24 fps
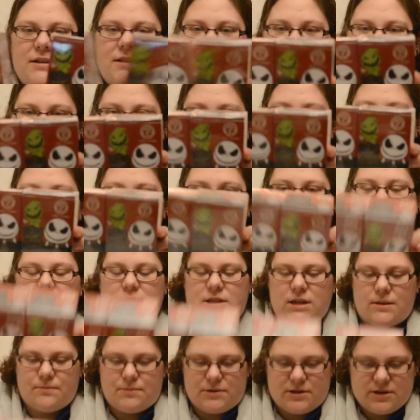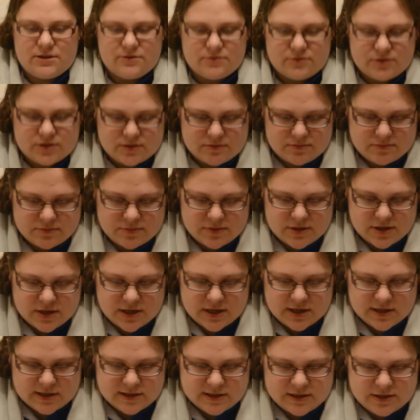So that's doubly awesome.
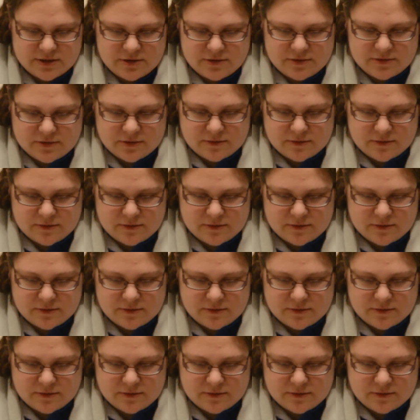So you've